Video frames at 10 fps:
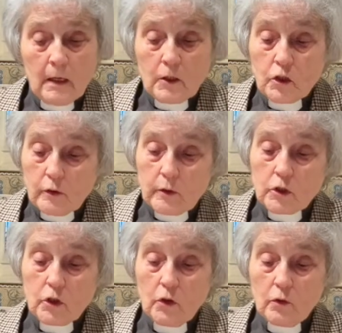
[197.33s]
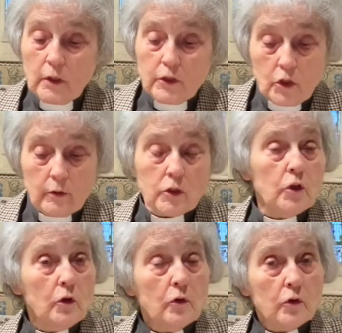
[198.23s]
In Jewish
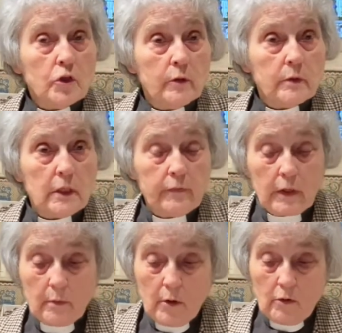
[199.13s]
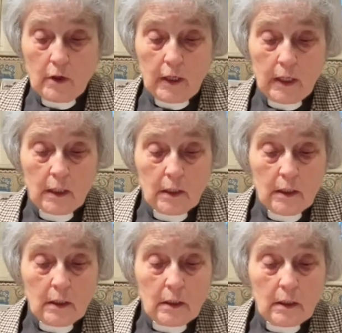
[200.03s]
law, she was living immorally,
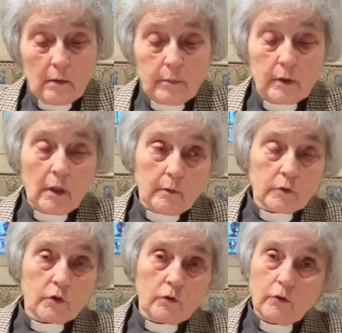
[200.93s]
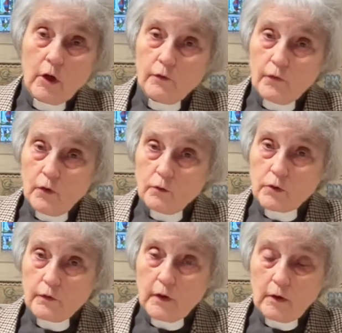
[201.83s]
but that was through no fault
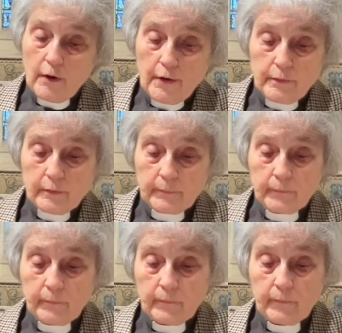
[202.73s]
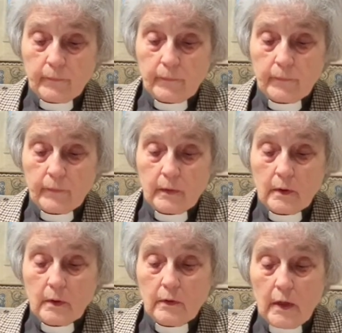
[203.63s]
of her own.
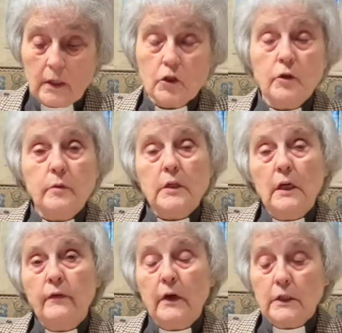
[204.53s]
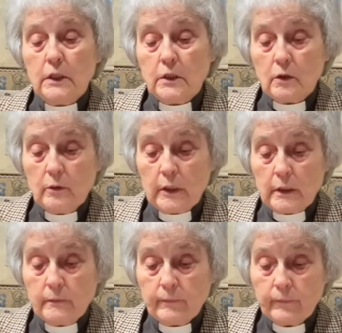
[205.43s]
Then she was elevated to queen.